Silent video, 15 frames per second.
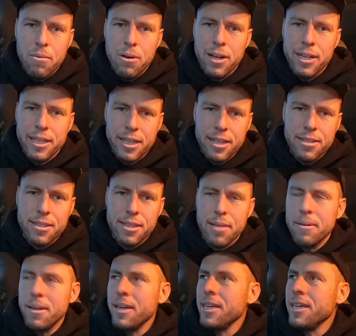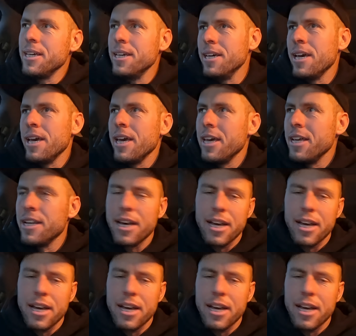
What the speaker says: my kids come out here and